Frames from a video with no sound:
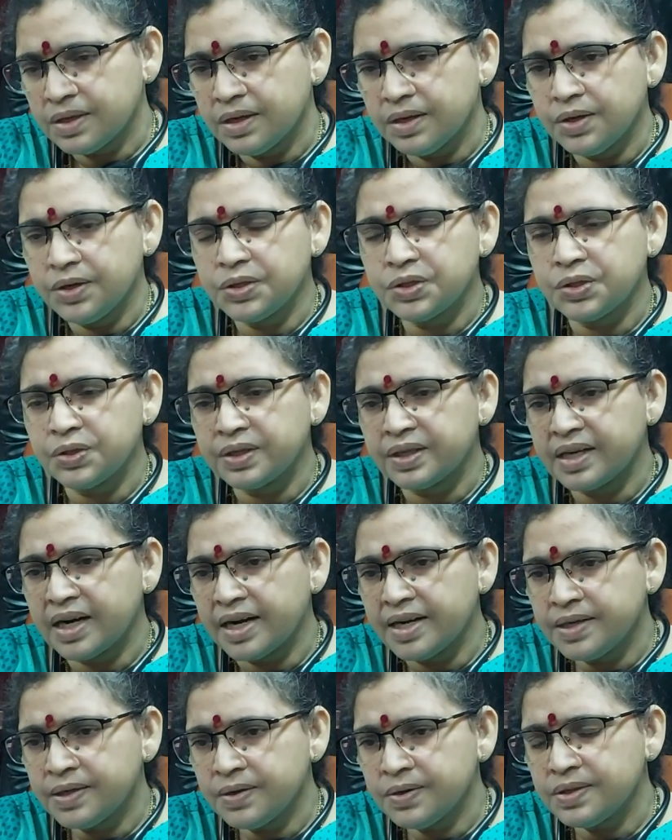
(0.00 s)
We should
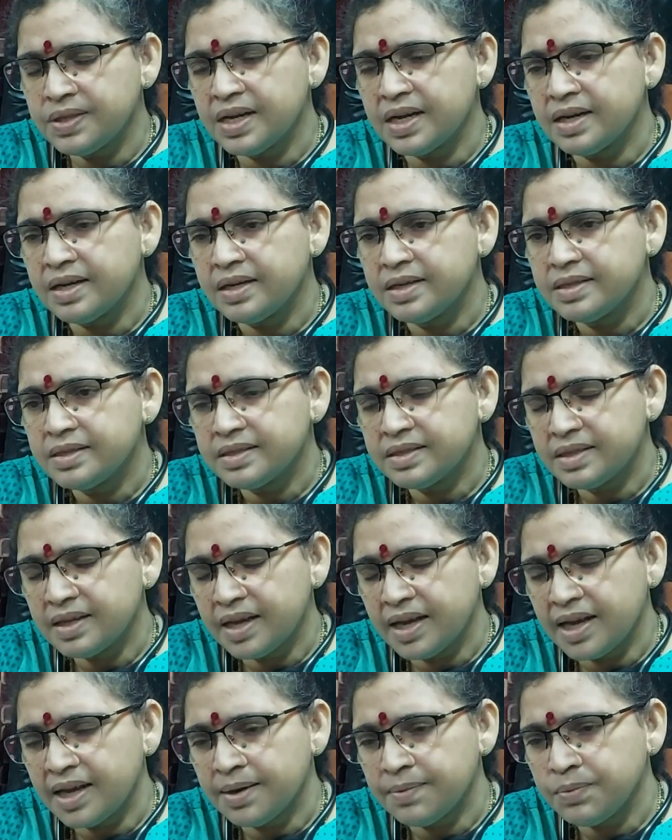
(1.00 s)
continue the
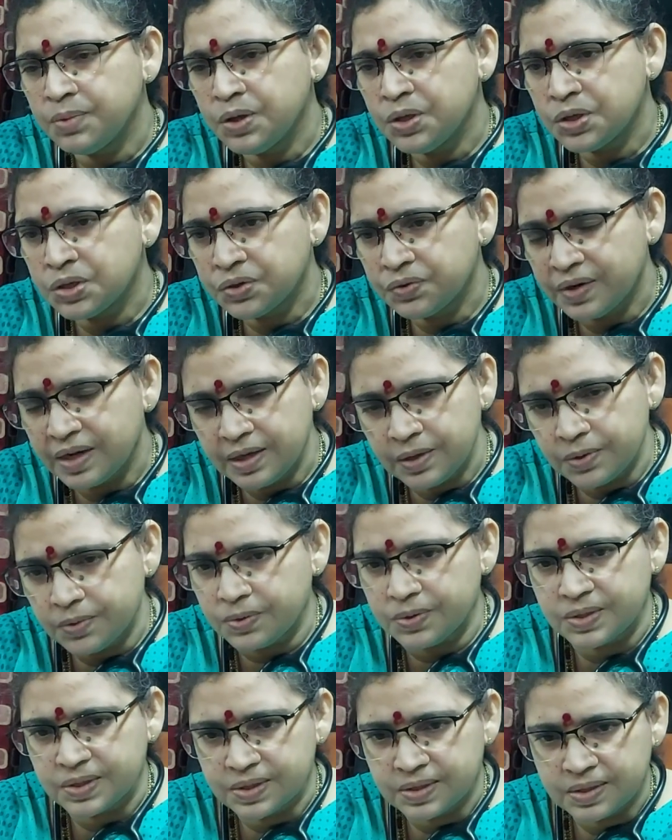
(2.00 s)
same usual
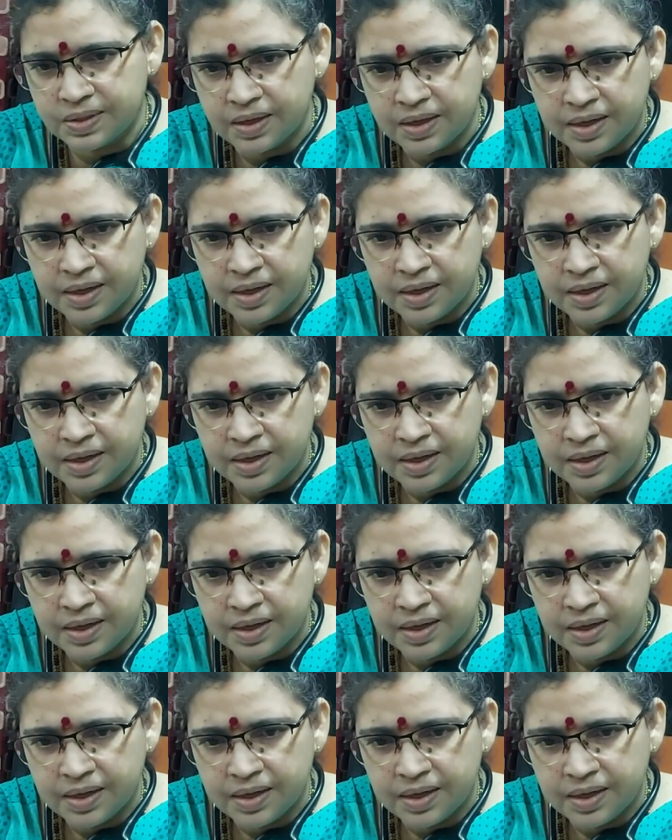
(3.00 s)
dose.